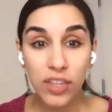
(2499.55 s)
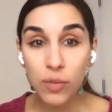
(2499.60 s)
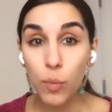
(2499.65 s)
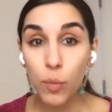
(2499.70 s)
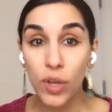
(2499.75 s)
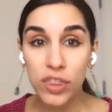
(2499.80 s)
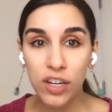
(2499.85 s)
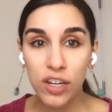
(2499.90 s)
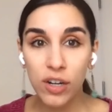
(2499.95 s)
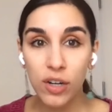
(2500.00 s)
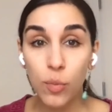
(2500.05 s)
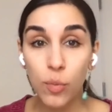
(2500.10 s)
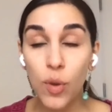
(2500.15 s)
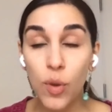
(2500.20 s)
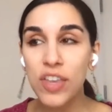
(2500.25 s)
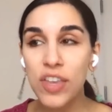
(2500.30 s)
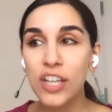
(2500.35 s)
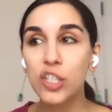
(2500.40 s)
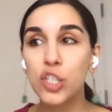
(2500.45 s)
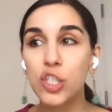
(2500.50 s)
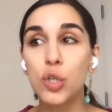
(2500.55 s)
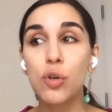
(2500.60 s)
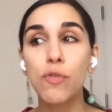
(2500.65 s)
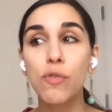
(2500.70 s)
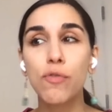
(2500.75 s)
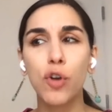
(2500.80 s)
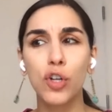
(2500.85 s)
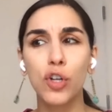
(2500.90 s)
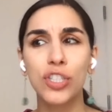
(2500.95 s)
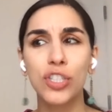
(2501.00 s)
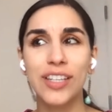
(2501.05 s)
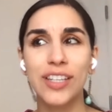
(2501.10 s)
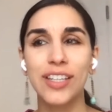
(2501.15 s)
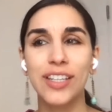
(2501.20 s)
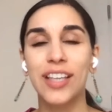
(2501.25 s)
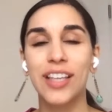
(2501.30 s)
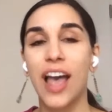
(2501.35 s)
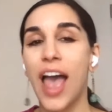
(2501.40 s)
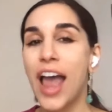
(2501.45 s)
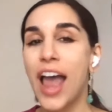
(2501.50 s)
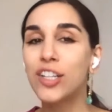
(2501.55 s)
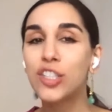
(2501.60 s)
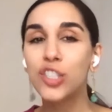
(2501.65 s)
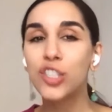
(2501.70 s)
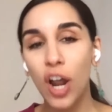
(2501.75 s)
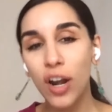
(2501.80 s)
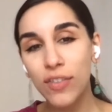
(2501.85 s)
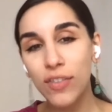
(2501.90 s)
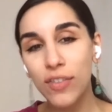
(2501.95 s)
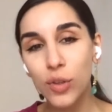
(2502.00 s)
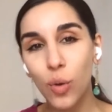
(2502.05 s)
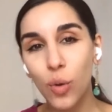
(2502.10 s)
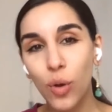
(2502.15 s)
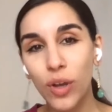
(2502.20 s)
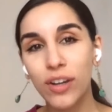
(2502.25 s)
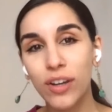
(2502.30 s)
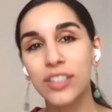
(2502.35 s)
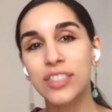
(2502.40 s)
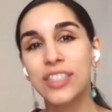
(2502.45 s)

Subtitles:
what they do versus a headshot of the lawyer